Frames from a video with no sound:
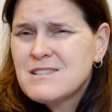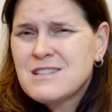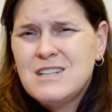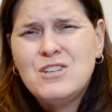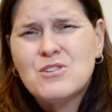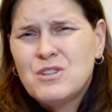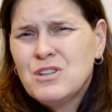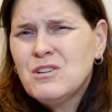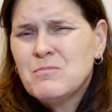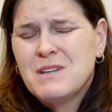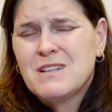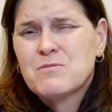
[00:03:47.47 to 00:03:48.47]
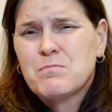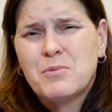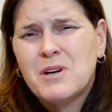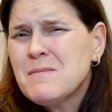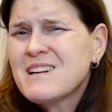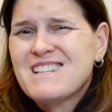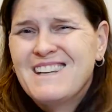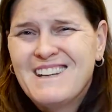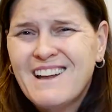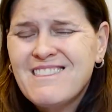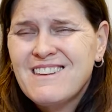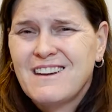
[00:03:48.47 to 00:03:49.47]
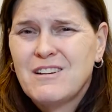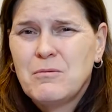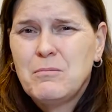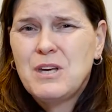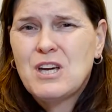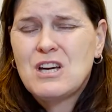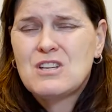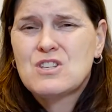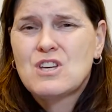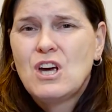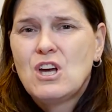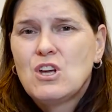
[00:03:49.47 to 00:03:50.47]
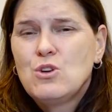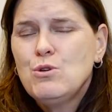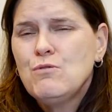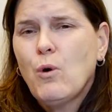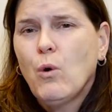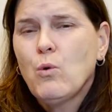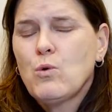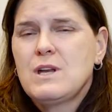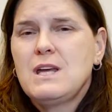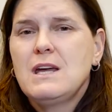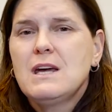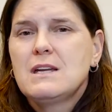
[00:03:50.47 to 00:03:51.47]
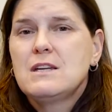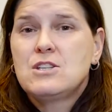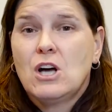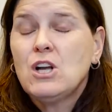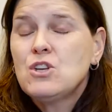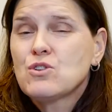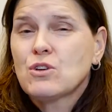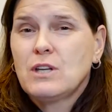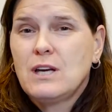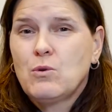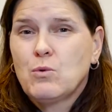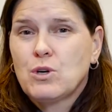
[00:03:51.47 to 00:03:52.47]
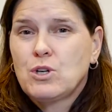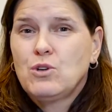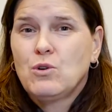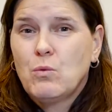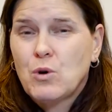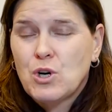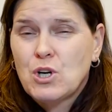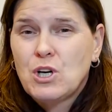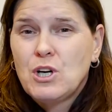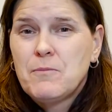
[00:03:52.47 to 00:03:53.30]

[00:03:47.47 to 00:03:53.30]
senior year means pretty much nothing because you've already done your legwork, your work.